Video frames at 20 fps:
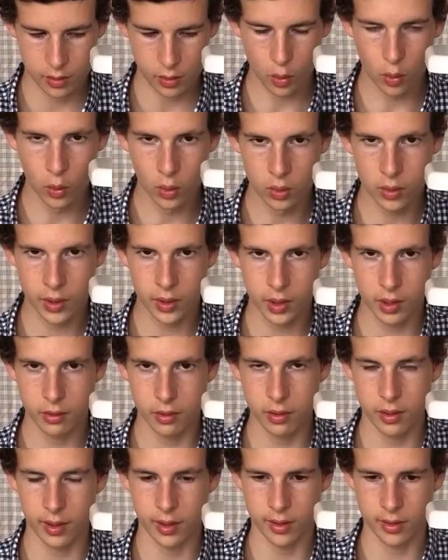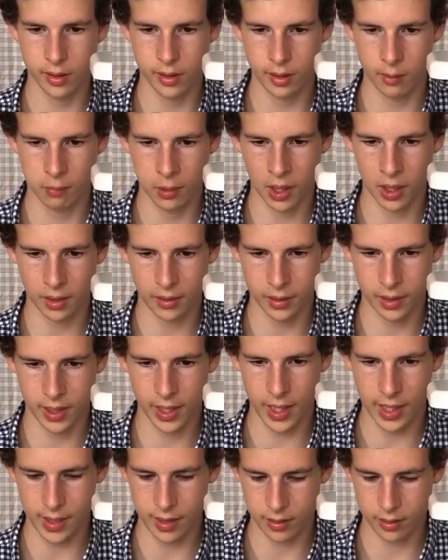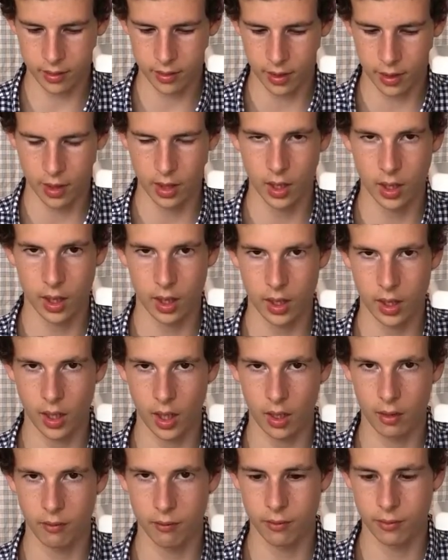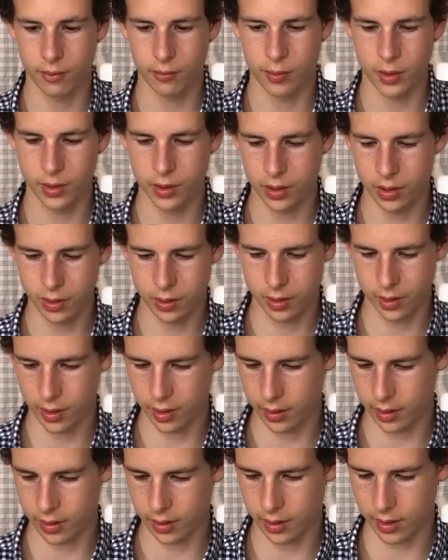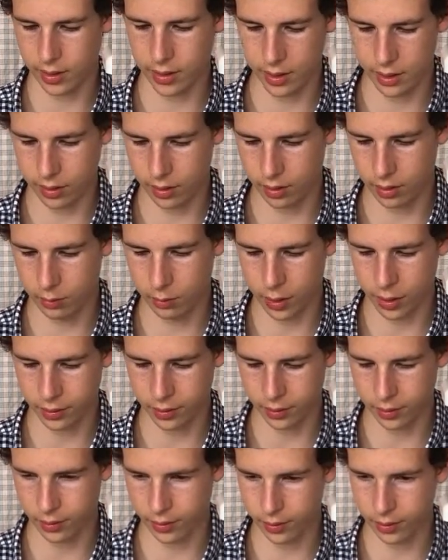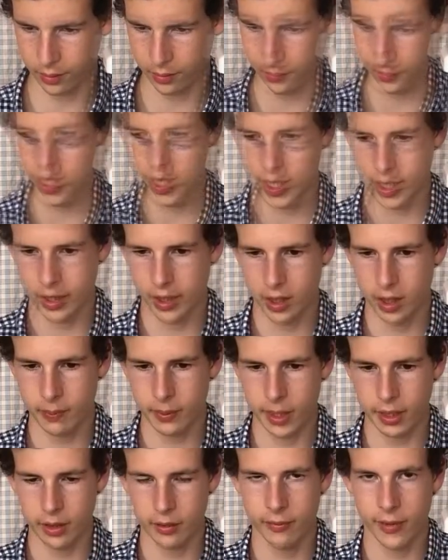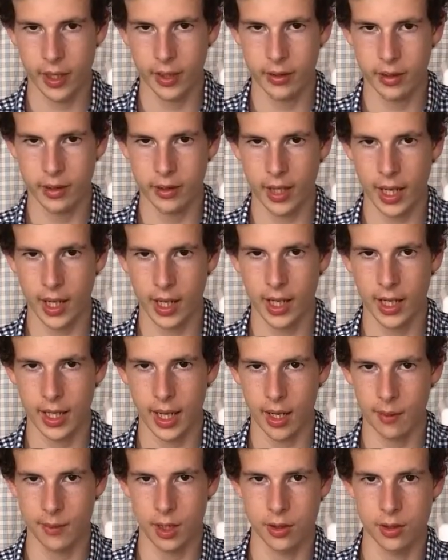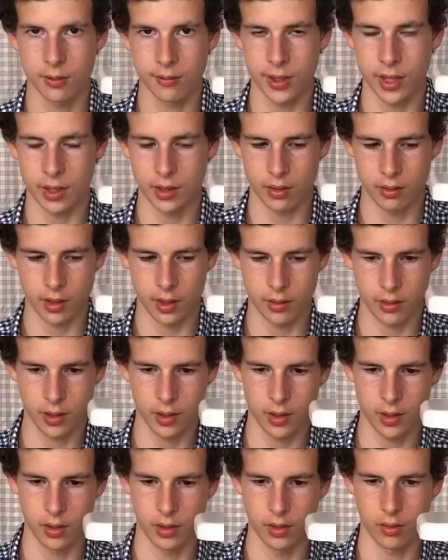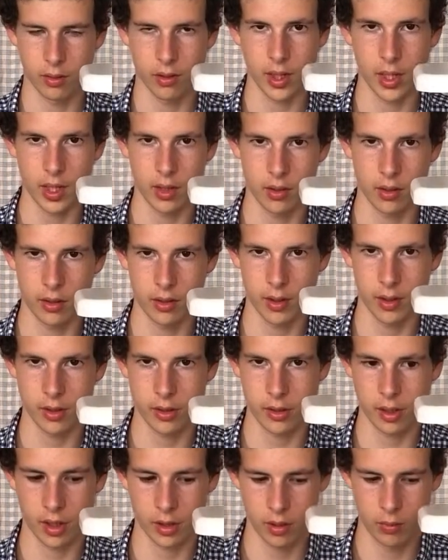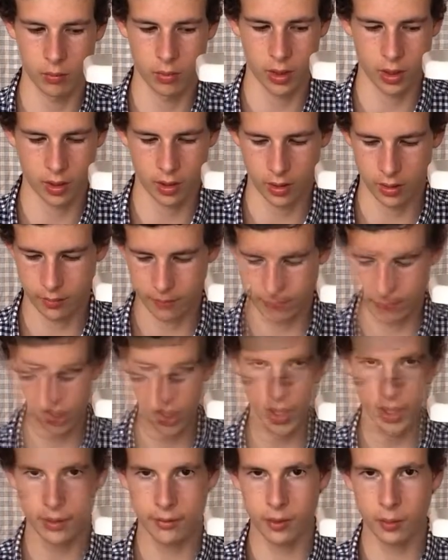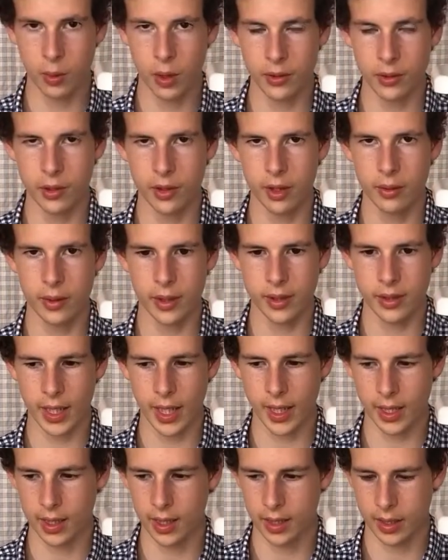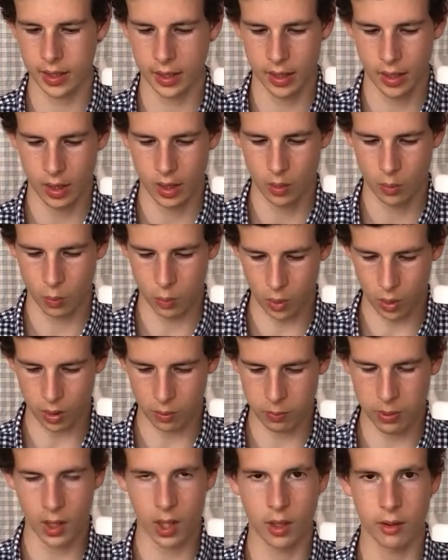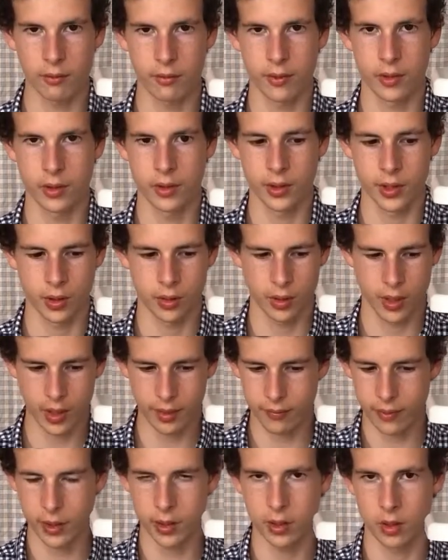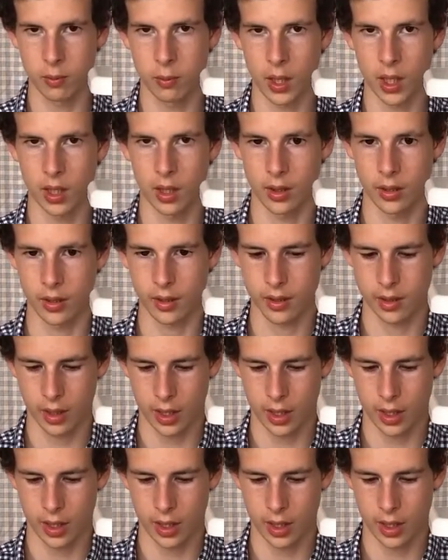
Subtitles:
all the nutrients that the plants get are going to come from the nutrients in these two bottles. And it specifies exactly how much of each you need to use in your instruction booklet. And if you want to know exactly what plant food you're giving your plants,